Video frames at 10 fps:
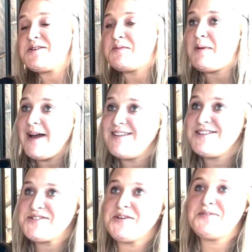So
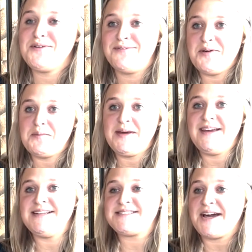biological fulfillment,
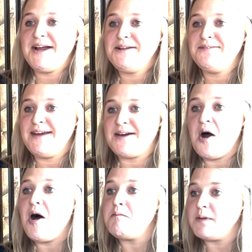it's kind of a
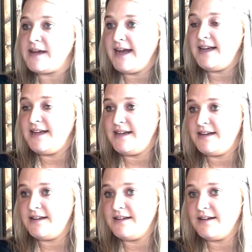
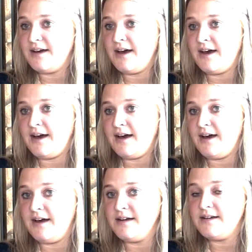complicated
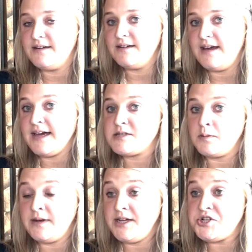
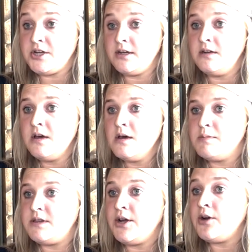explanation,
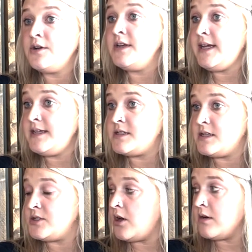but there are needs
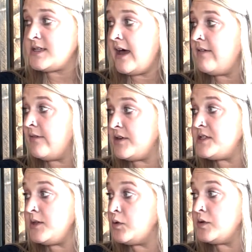that dogs have every
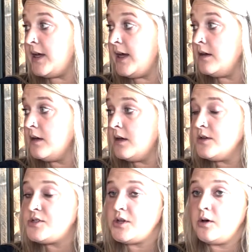single day.
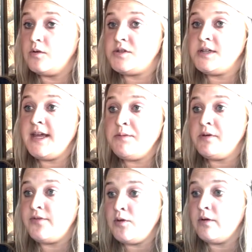So to name a
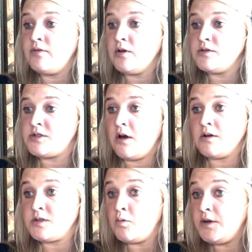few of those,
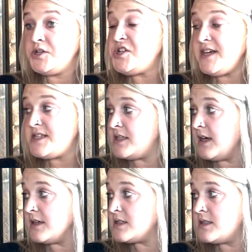dogs want to chase
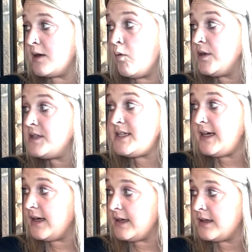things. They want to
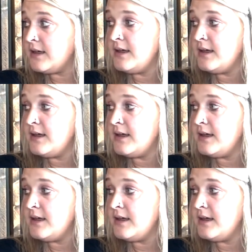dig.